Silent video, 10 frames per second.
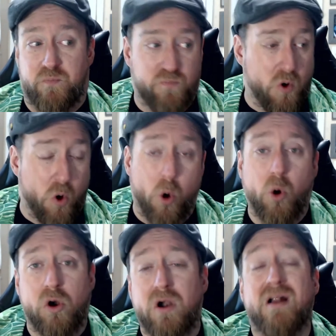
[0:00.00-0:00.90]

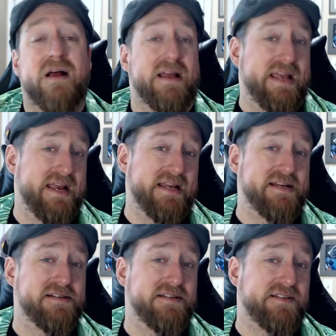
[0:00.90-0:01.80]
or it
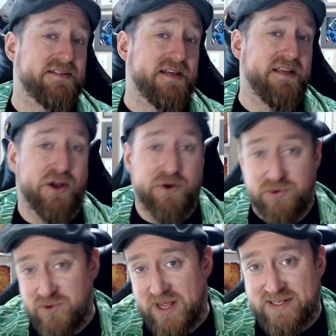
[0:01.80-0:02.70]
is
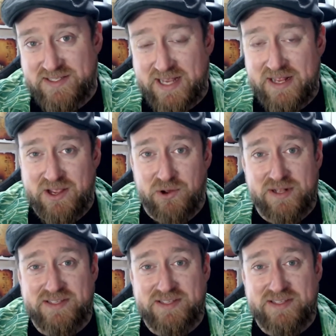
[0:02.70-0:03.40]
it